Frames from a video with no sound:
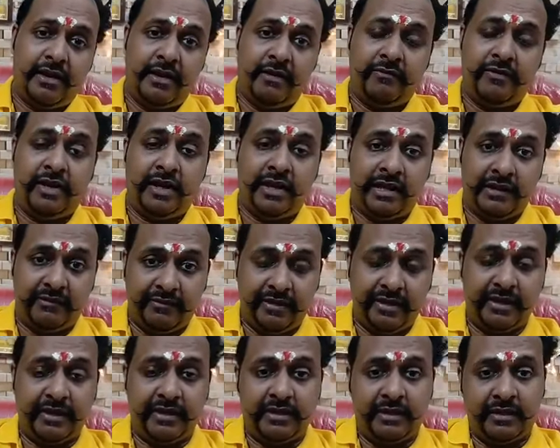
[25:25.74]
We are
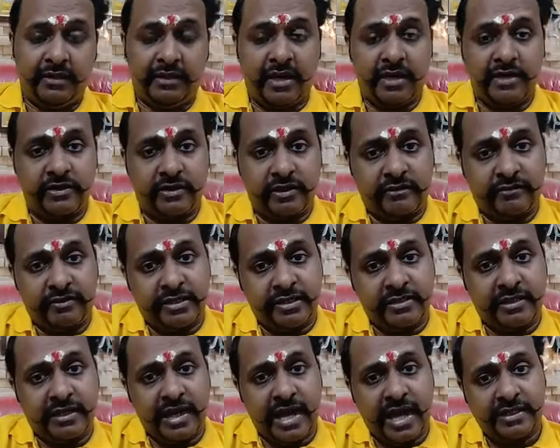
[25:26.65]
living in a country which
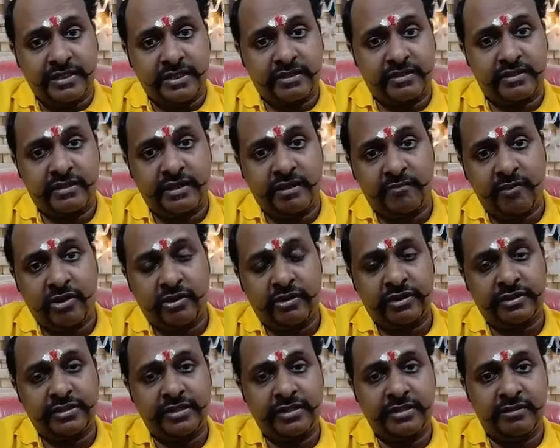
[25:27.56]
is the largest
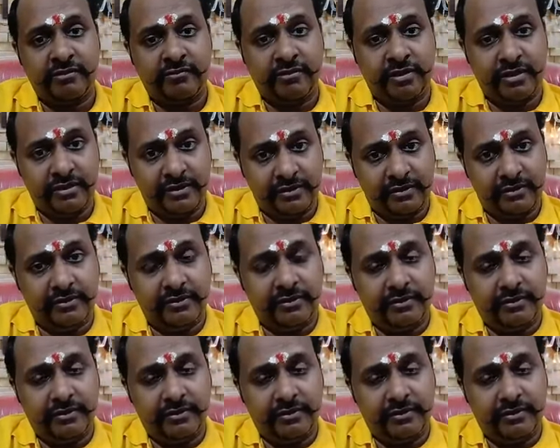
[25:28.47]
democracy in the world.